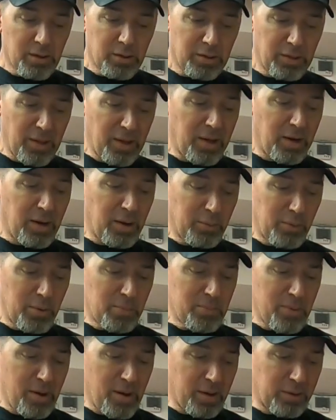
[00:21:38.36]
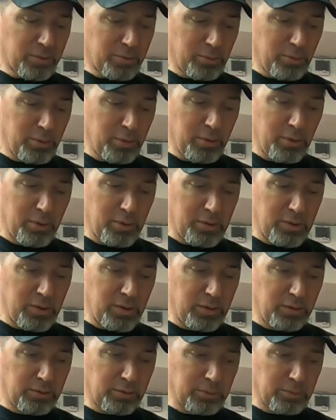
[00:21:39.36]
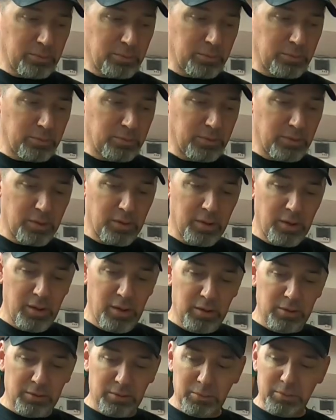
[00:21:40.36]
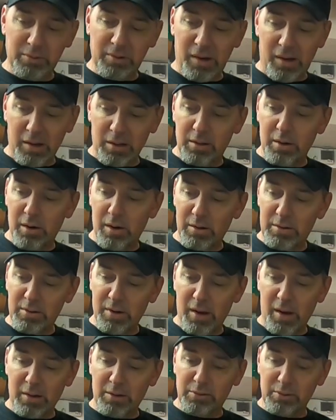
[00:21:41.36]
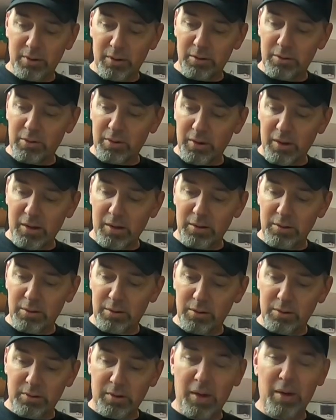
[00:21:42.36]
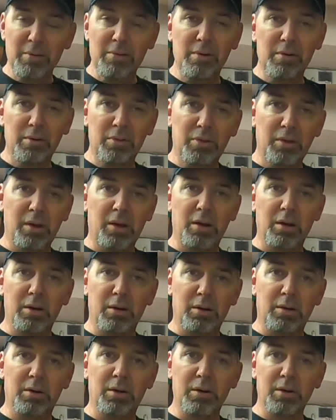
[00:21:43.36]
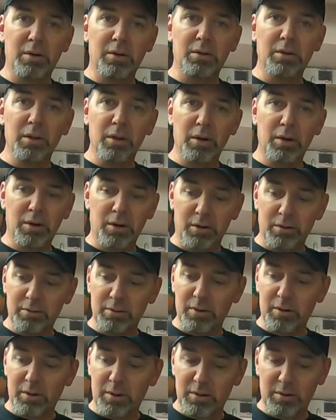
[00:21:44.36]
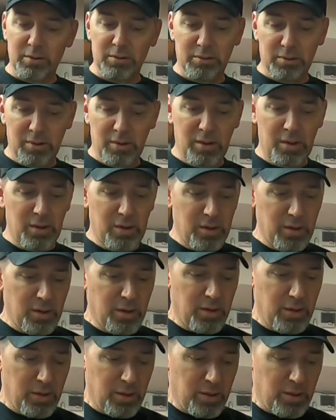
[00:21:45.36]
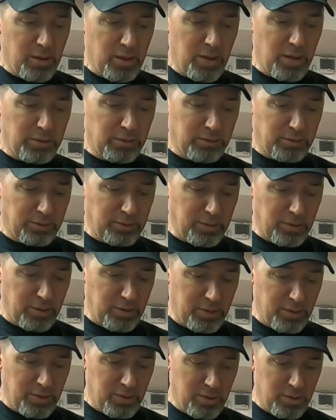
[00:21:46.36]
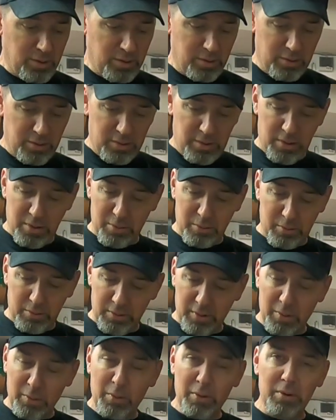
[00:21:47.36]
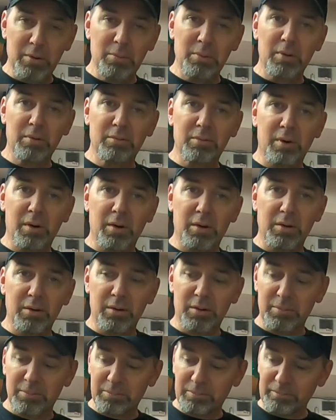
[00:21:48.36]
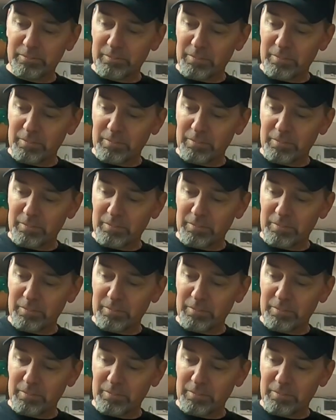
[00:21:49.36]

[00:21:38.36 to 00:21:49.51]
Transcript: glad I went back through and did some secondary checks and everything, and just gave everything a good look over, because that's that wouldn't have been very good.